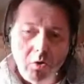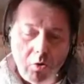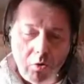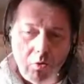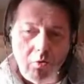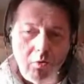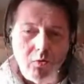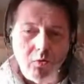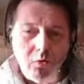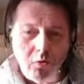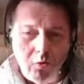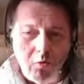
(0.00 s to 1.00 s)
who
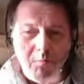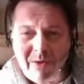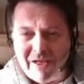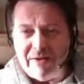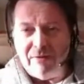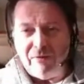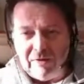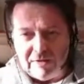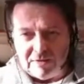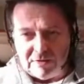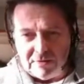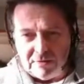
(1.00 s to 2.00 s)
who
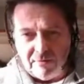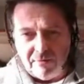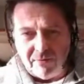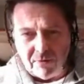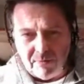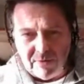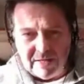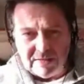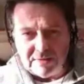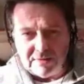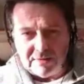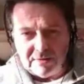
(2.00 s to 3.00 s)
benefits from
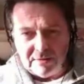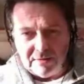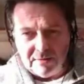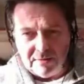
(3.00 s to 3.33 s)
this